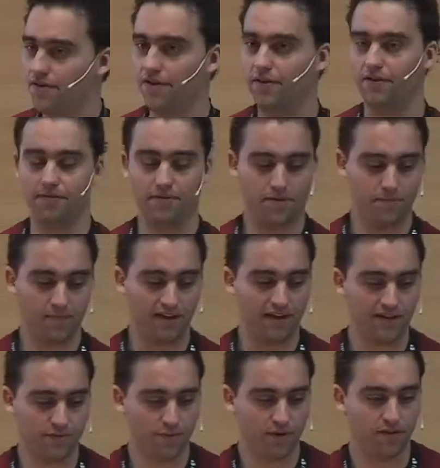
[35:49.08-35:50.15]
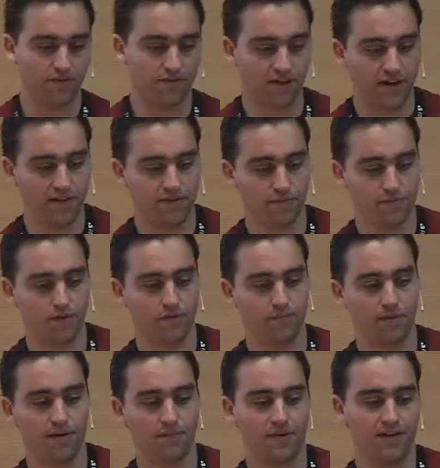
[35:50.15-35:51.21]
the, the place where you find the
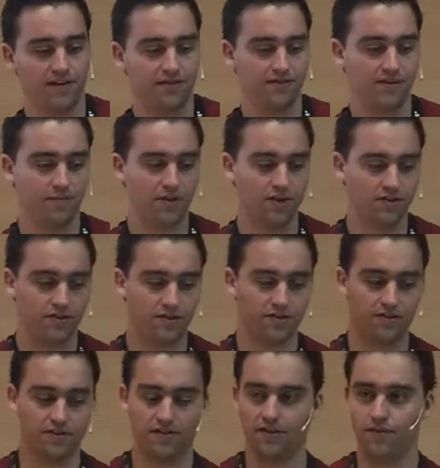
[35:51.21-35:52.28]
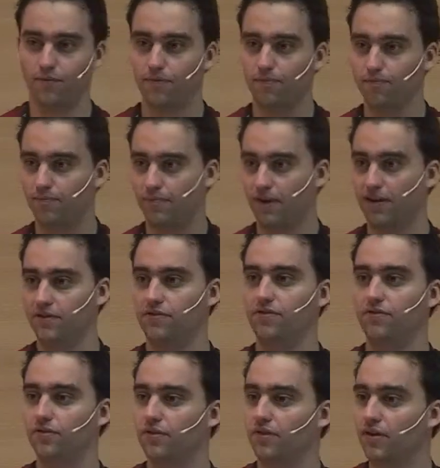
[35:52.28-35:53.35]
roadmap, and as I mentioned, uh, we plan
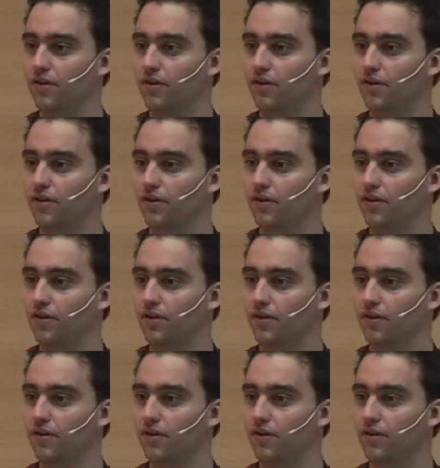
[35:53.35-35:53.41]
to